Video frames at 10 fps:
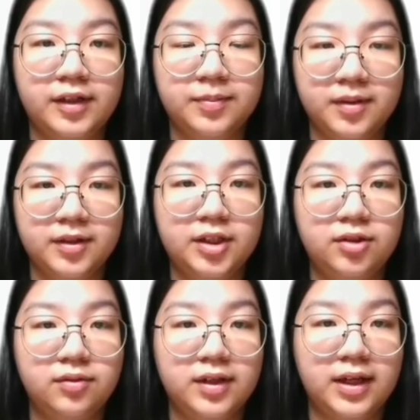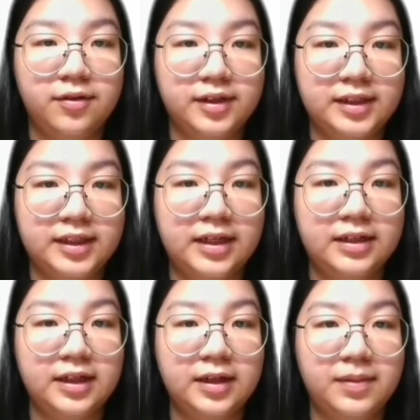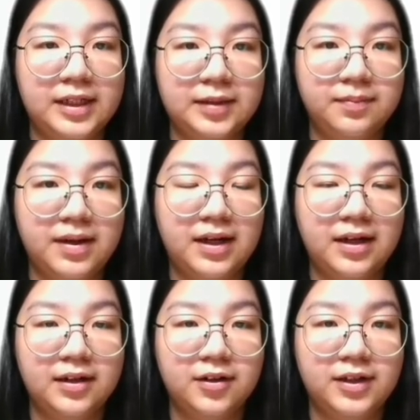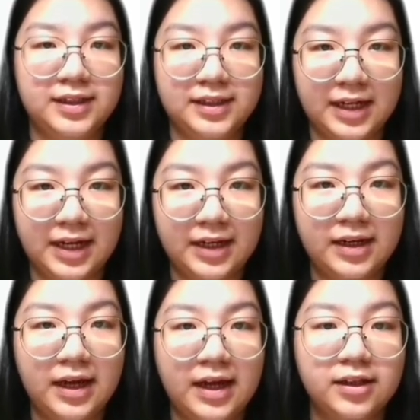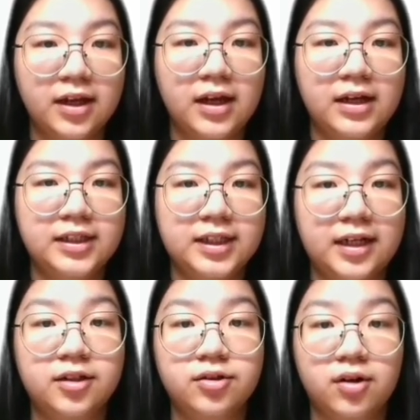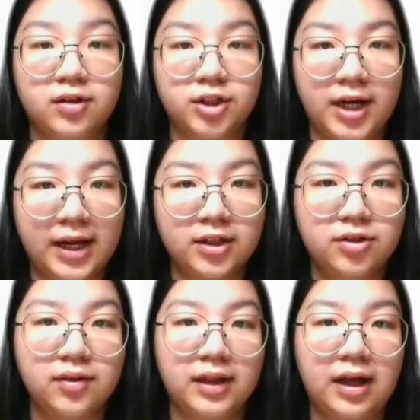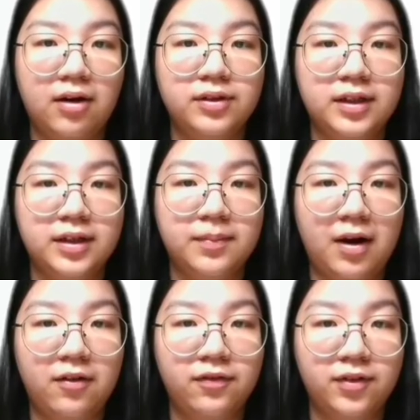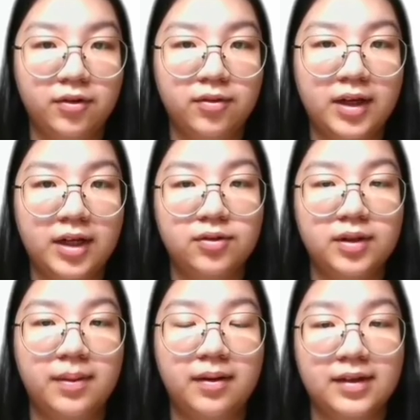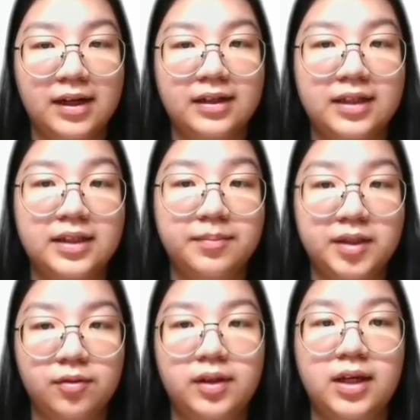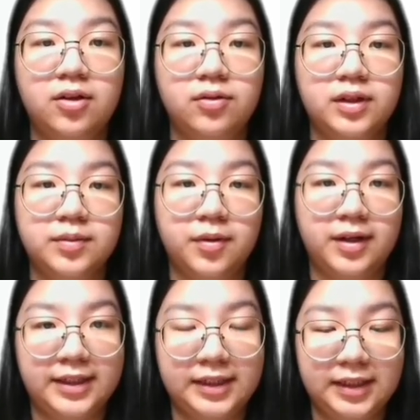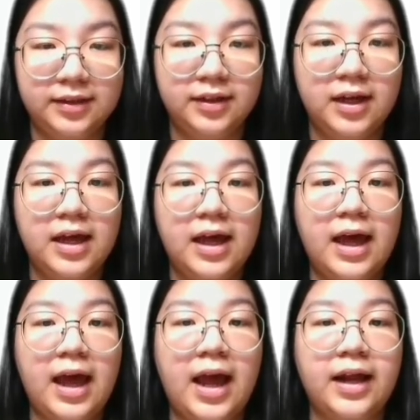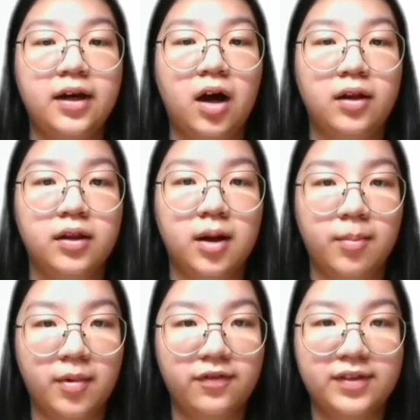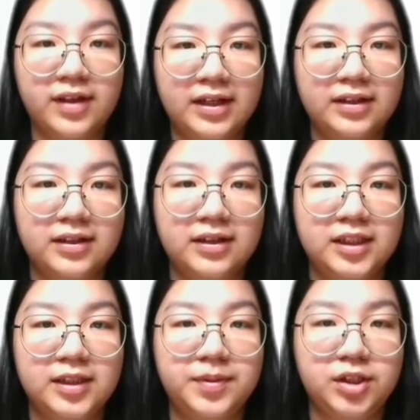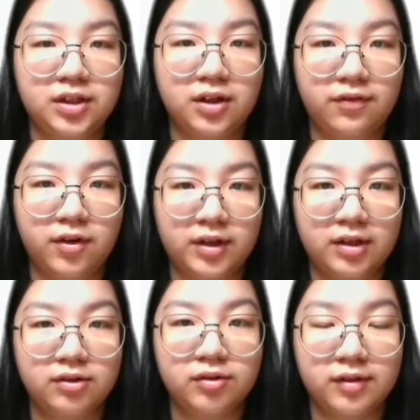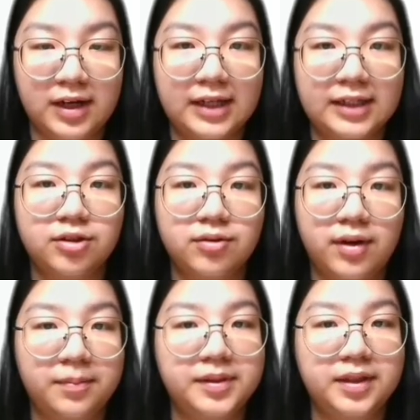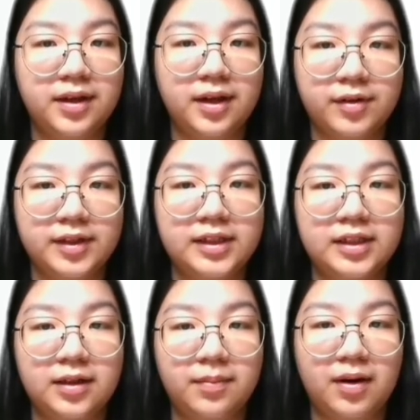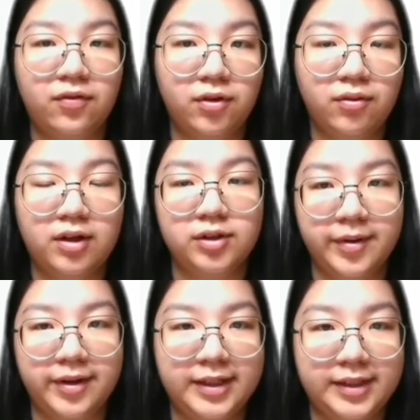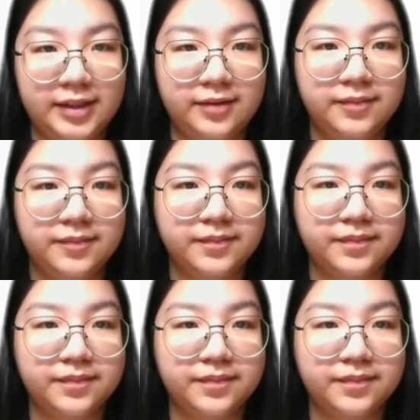responds to the increase in the plasma cholecystokinin and started to contract to allow the bile flow into the bile duct, then subsequently into the small intestine. And on top of that, the sphincter of Oddi also relaxed to help in increase the bile flow into small intestine.